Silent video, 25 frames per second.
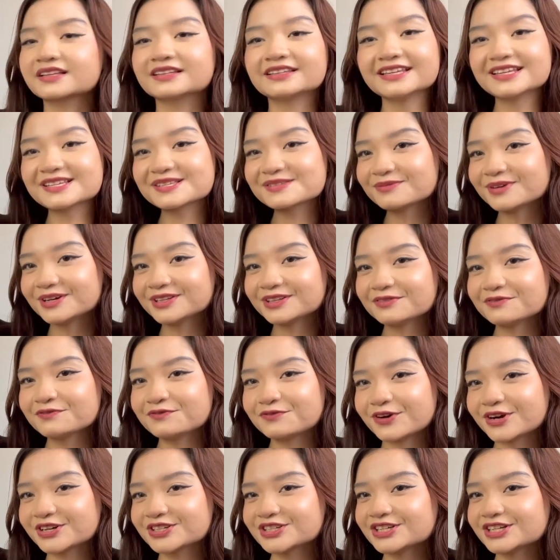This one,
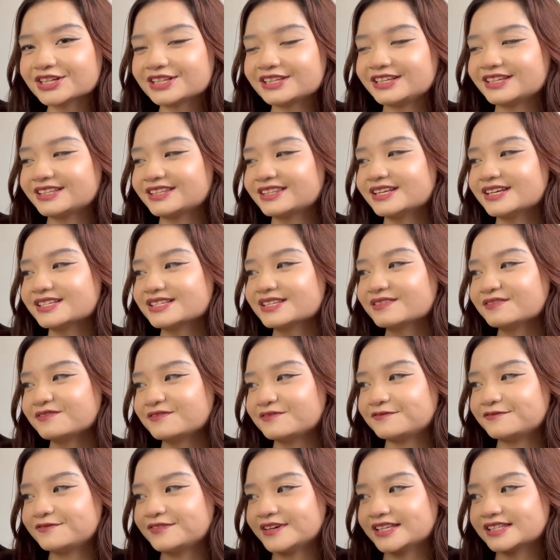unfortunately, it doesn't
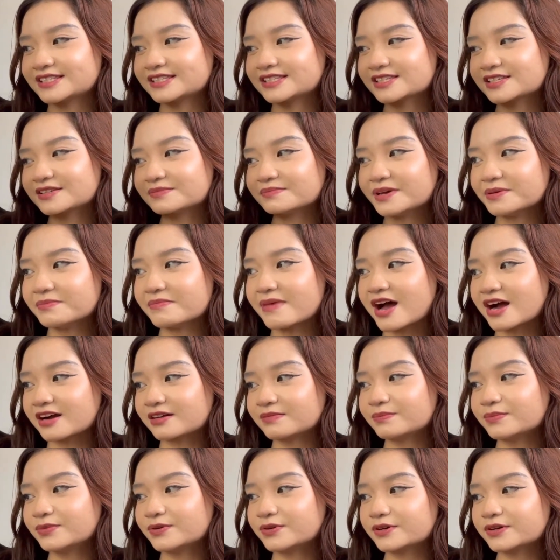fit my
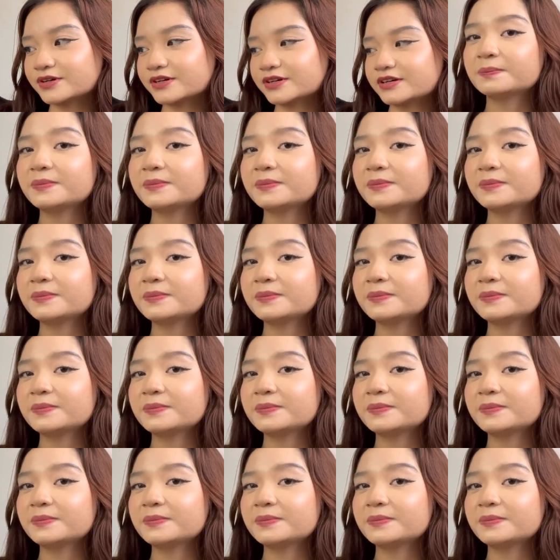MacBook.